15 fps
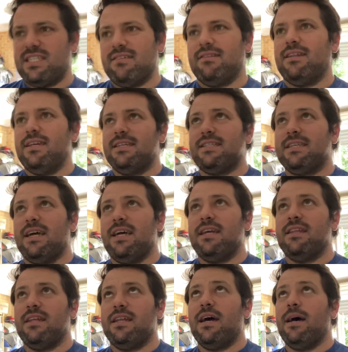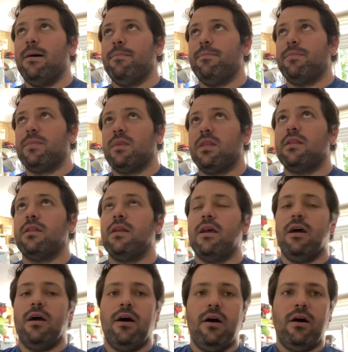to at least say that
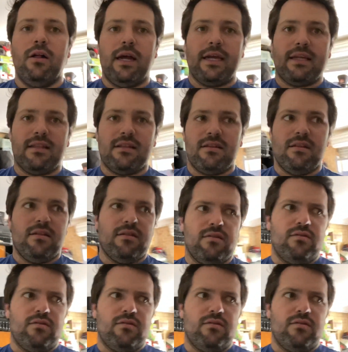that